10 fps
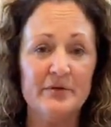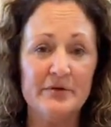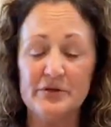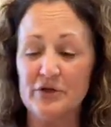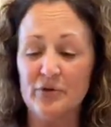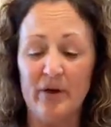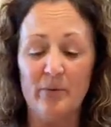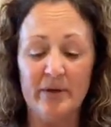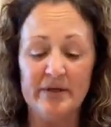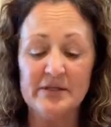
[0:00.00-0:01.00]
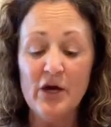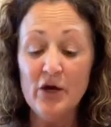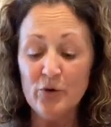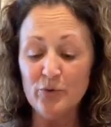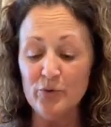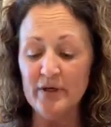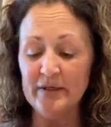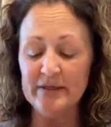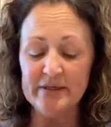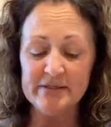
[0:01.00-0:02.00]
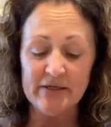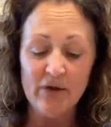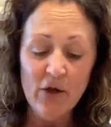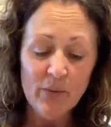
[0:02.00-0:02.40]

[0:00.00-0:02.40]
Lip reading: This is a great one. It's really instant.